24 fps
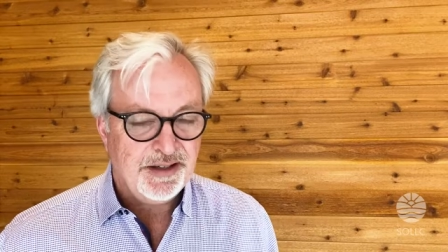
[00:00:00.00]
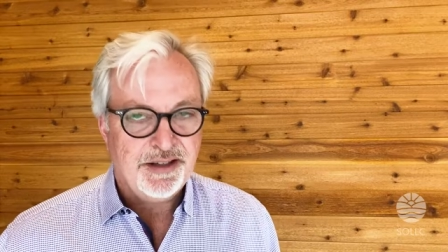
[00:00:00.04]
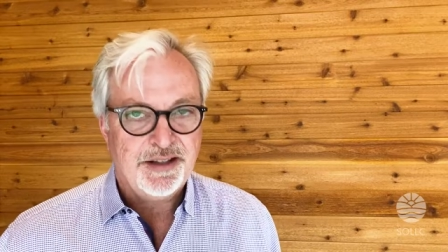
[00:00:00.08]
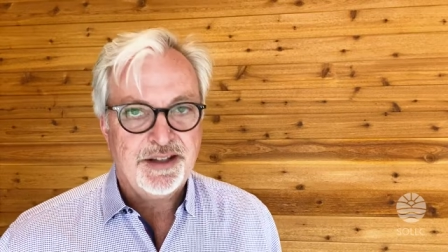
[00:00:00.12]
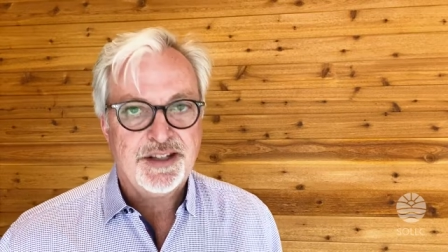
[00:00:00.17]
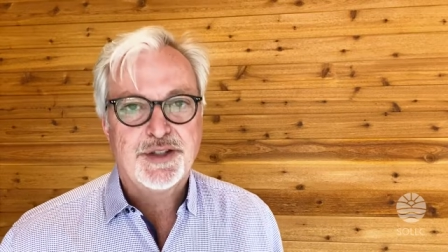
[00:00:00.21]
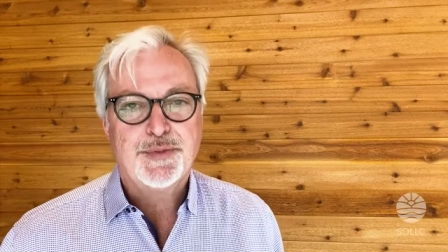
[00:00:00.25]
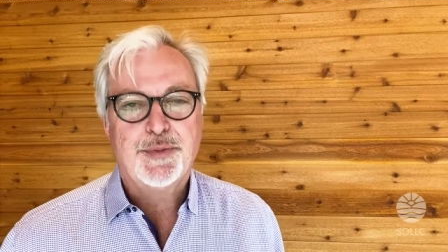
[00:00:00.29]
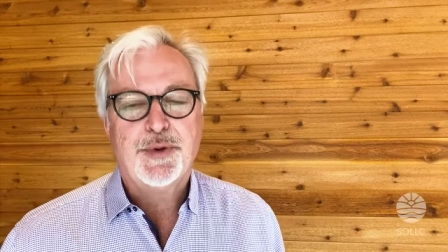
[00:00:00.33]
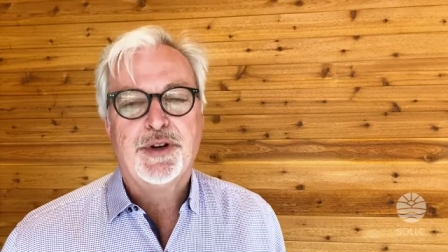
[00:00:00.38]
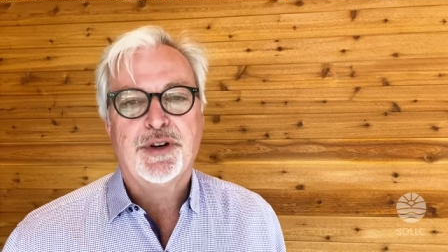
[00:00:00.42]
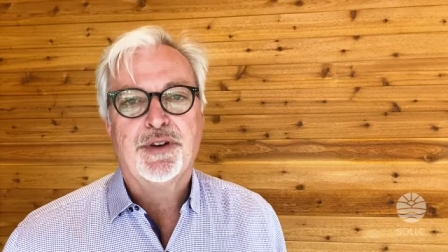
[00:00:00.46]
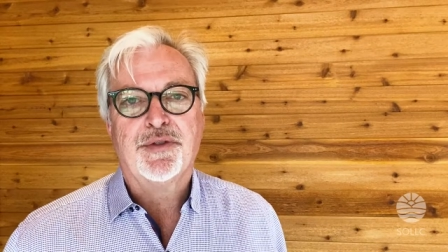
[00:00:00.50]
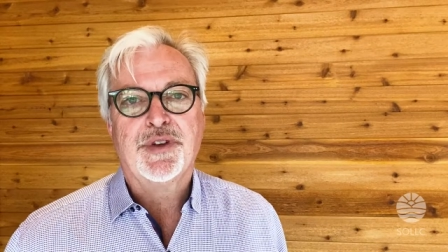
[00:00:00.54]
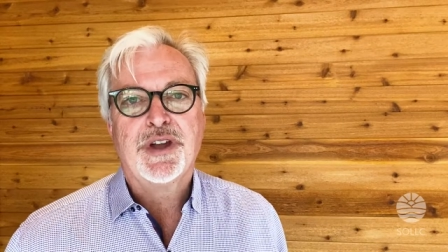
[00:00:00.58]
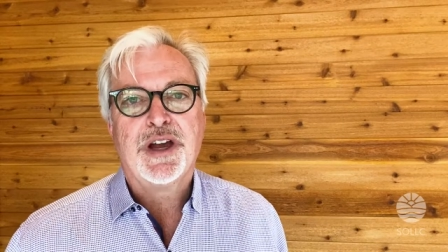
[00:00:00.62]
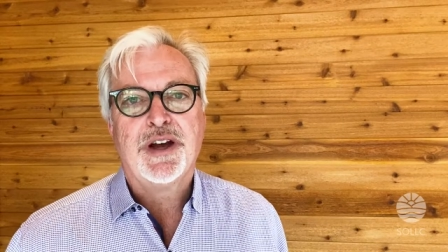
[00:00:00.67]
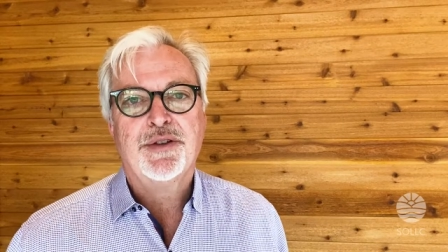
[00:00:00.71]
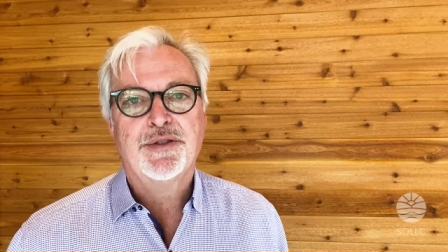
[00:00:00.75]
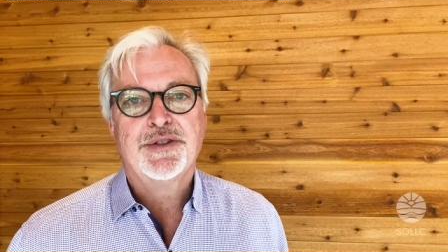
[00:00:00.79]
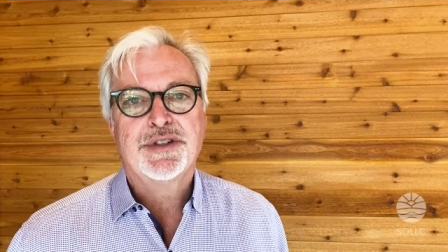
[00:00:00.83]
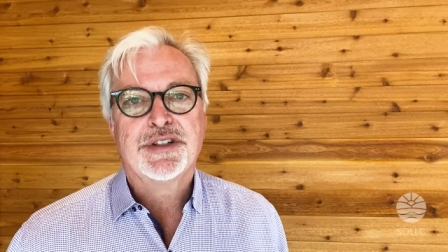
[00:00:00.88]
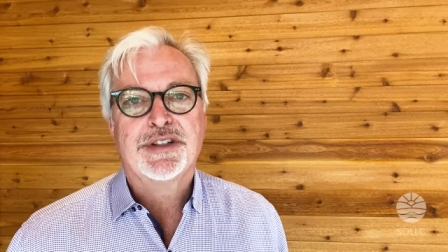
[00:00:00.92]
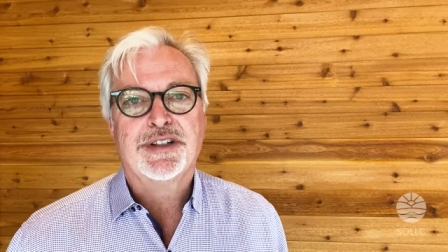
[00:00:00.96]
the spirit of
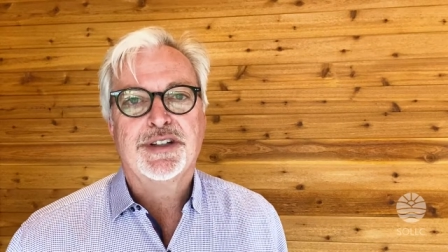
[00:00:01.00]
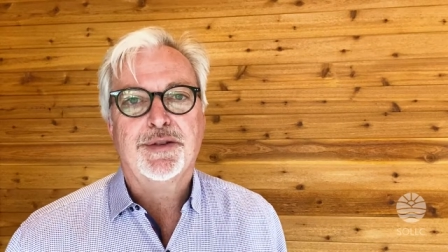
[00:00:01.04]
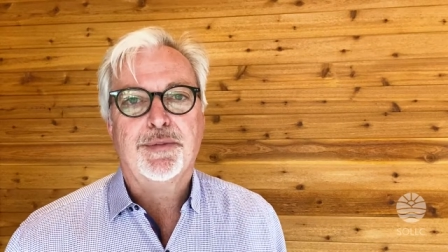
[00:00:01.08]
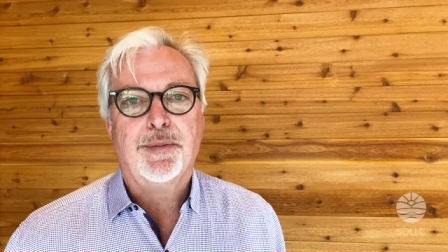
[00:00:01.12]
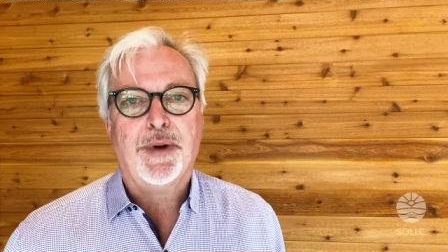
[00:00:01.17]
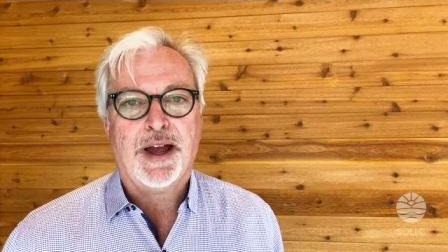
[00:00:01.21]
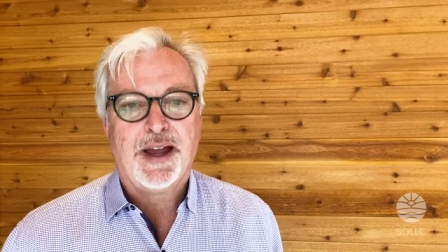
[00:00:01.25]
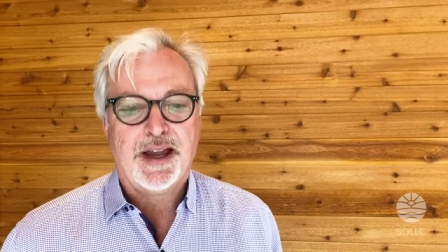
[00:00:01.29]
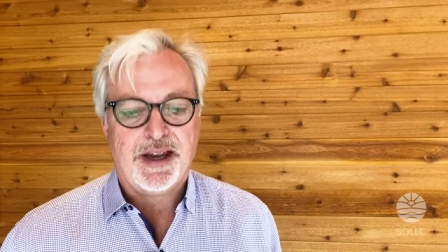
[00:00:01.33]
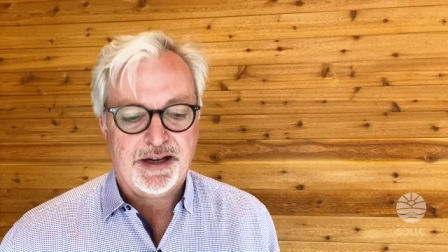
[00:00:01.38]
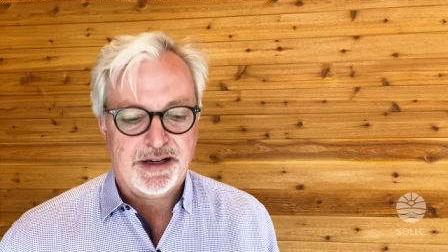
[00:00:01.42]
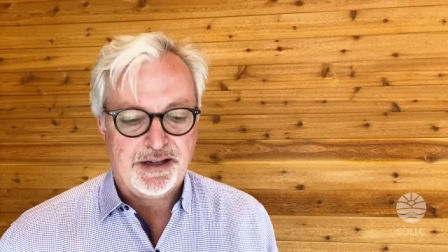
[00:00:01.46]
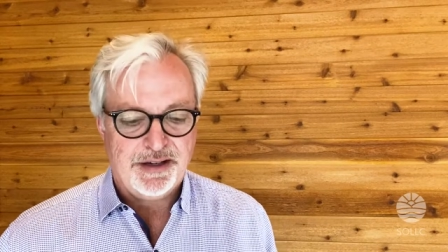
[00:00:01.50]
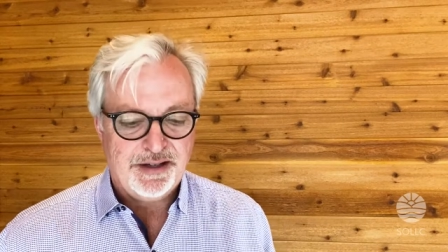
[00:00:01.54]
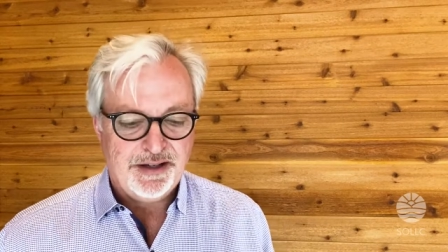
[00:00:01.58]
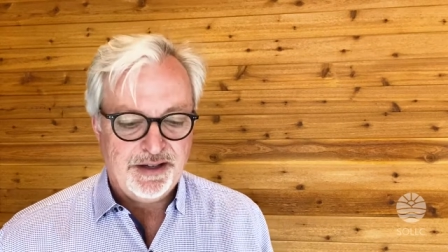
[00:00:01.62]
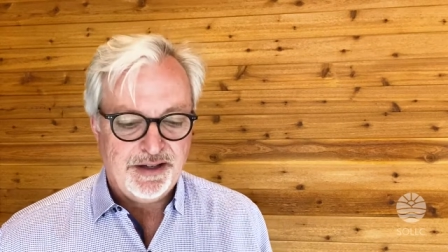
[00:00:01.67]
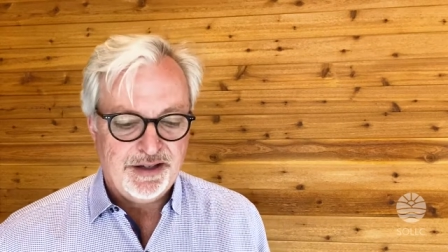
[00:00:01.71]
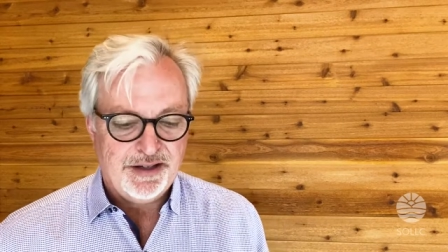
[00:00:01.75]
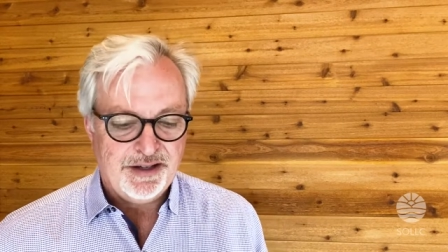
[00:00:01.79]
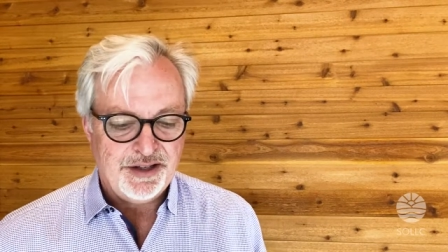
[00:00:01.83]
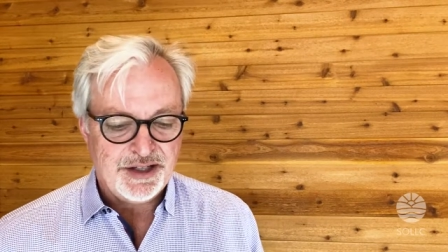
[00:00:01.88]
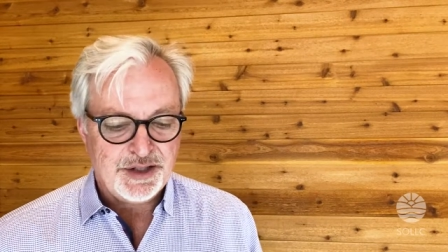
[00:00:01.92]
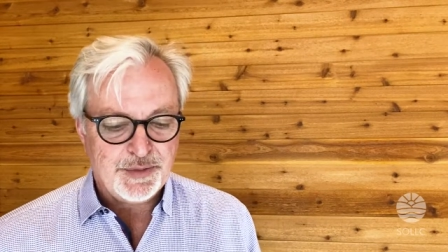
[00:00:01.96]
counsel and might,
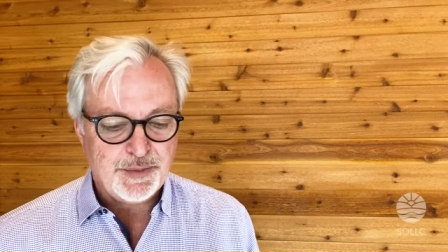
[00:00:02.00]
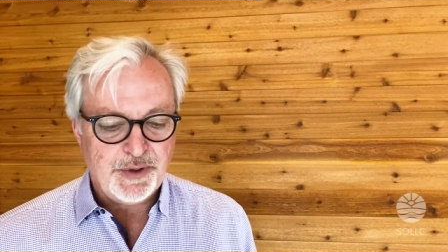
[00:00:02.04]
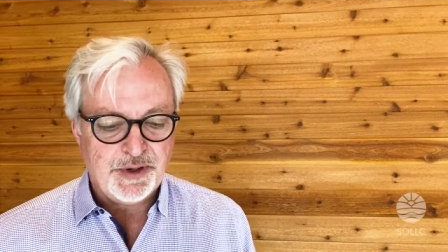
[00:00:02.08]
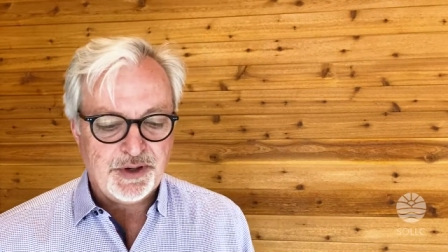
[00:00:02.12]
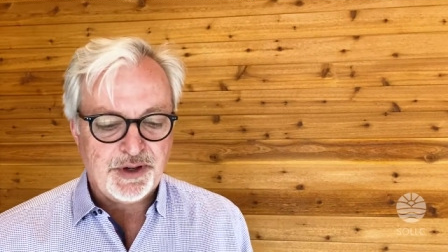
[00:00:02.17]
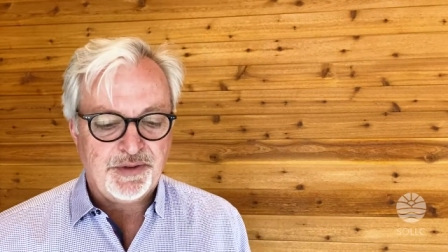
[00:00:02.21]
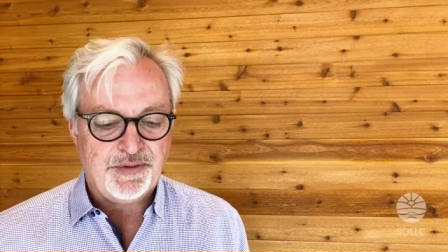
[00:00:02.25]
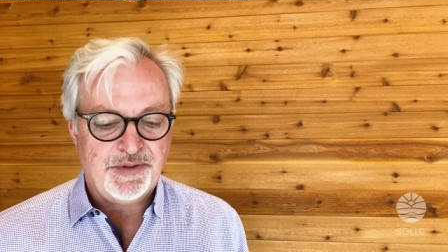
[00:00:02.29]
the spirit